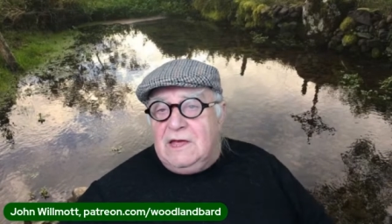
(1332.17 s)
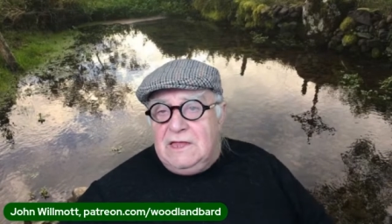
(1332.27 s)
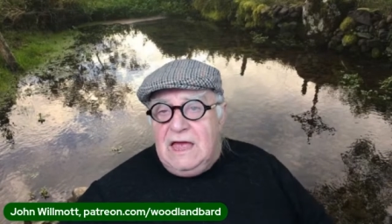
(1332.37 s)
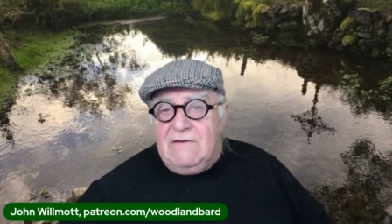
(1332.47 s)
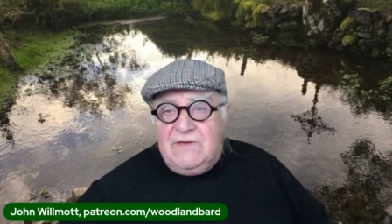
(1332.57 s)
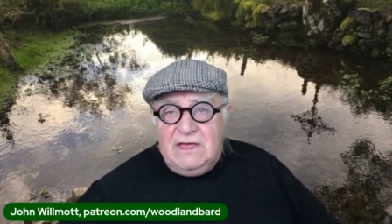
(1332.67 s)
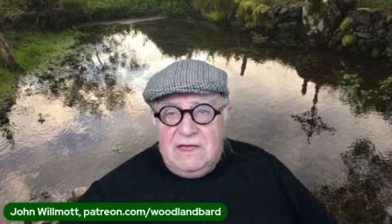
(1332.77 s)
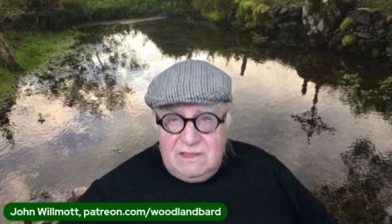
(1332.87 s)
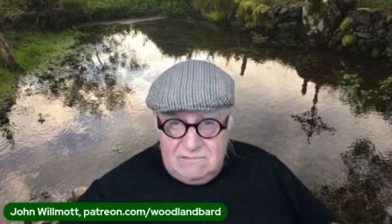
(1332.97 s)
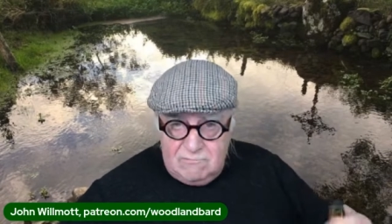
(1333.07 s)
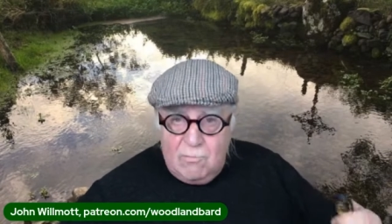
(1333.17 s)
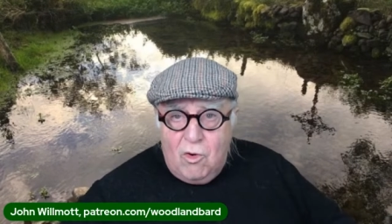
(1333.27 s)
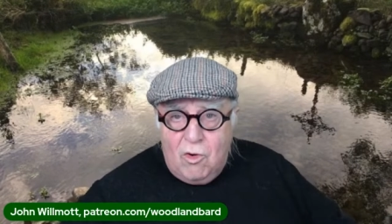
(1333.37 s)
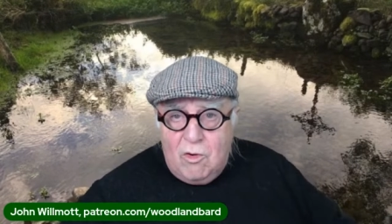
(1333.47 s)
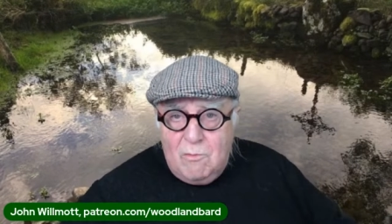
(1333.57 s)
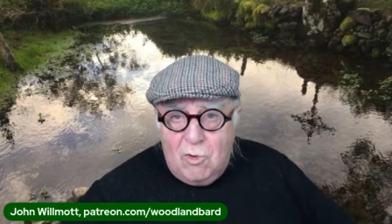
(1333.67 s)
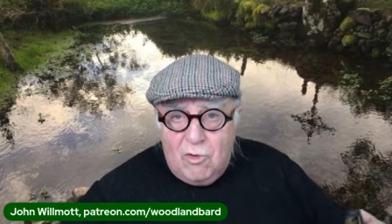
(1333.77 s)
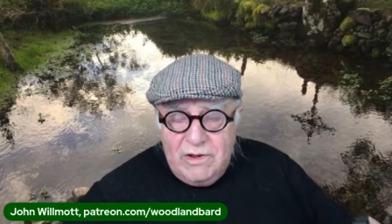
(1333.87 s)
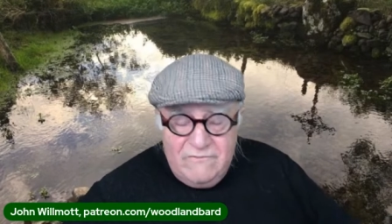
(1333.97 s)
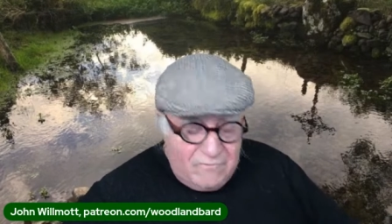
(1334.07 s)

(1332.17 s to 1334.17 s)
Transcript: and having more and more